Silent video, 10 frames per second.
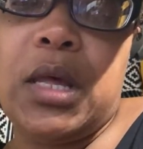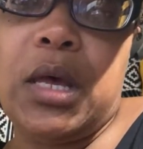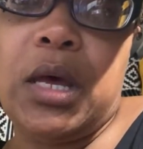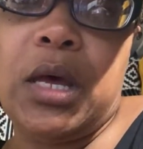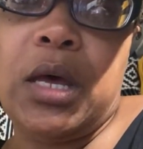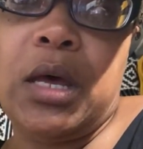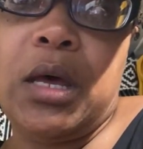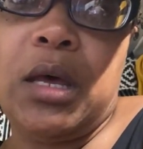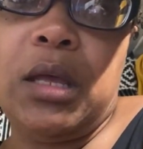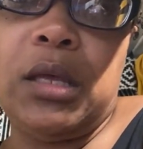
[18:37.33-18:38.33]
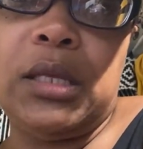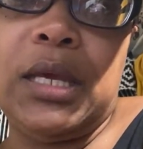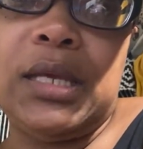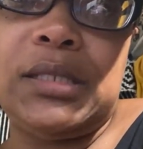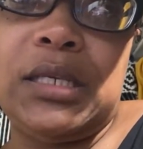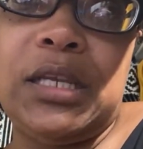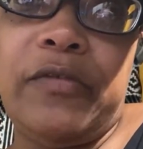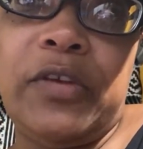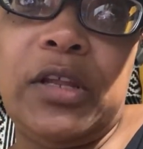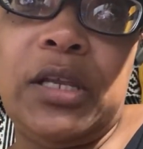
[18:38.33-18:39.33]
Uh... Yes, it
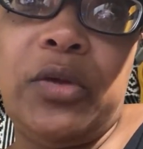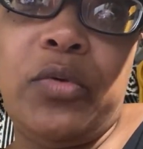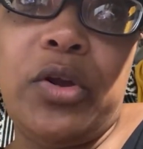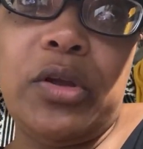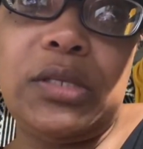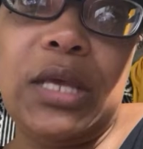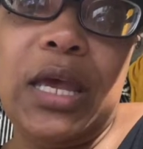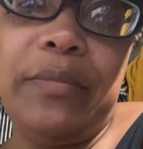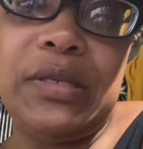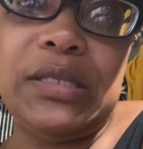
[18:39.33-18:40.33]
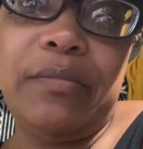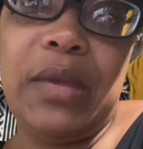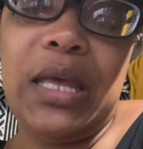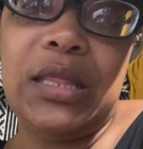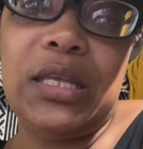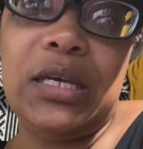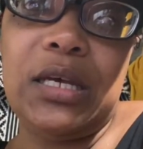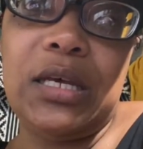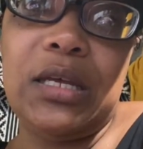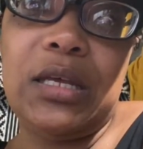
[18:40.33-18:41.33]
definitely works. Hey, Miss
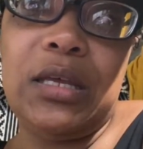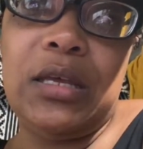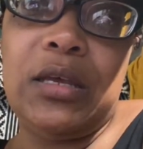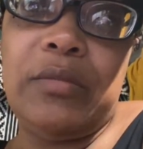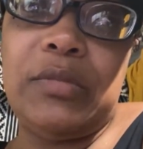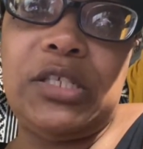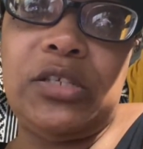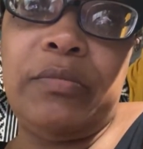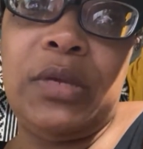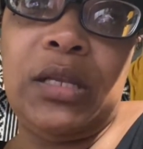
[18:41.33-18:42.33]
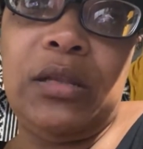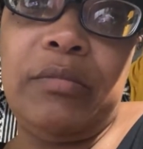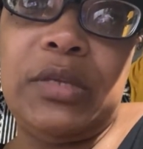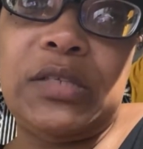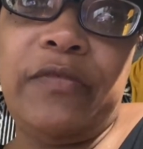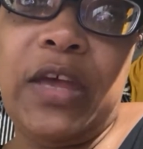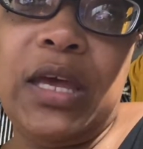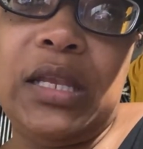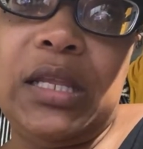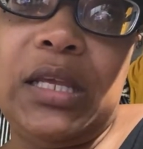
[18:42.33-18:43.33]
Samantha, Miss Jamila, Miss
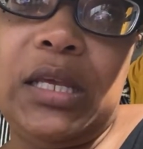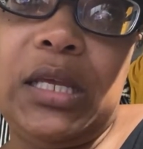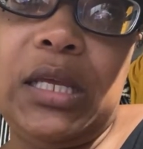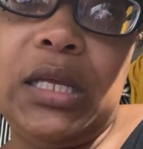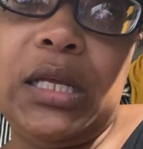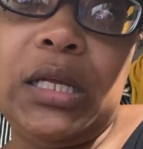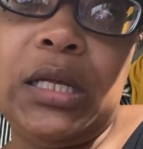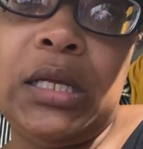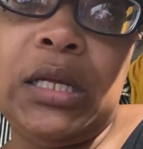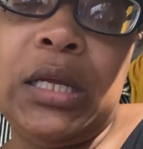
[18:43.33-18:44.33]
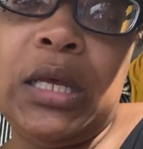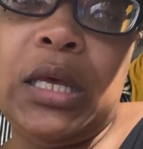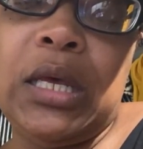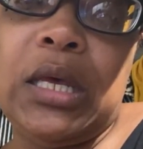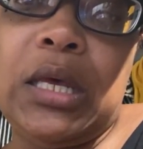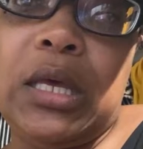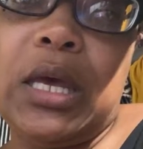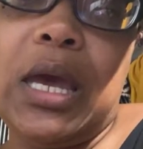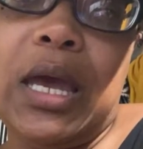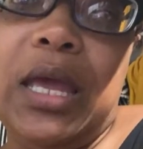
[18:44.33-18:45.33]
Valley.
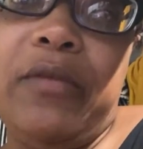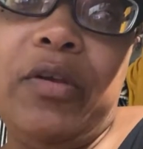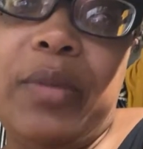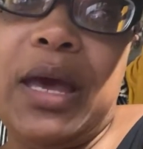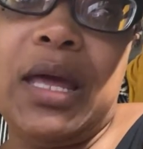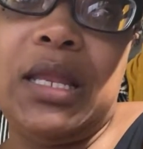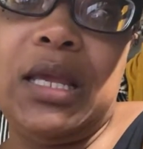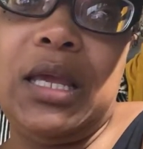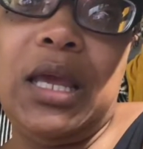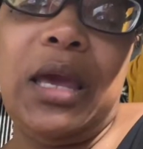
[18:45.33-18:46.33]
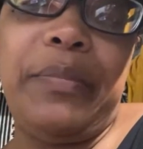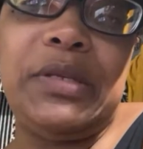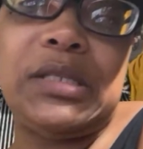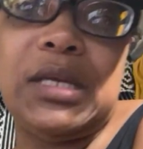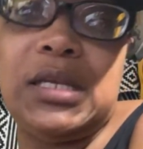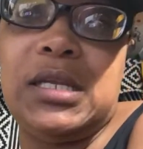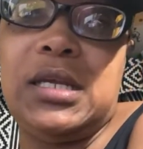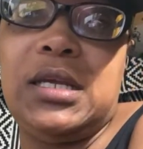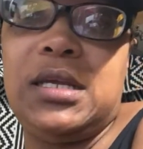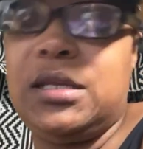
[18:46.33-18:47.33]
Hi, everybody. Happy
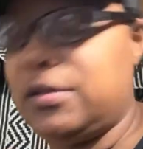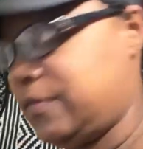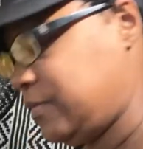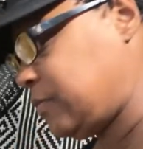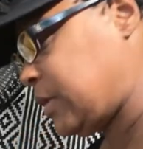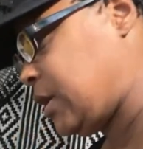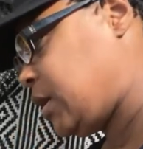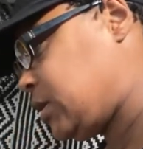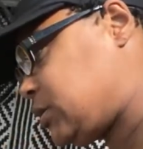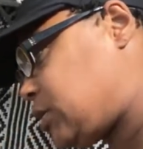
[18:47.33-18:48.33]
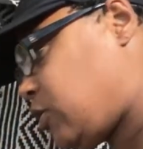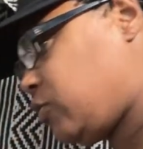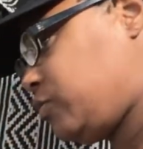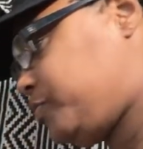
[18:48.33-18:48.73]
Sunday. So,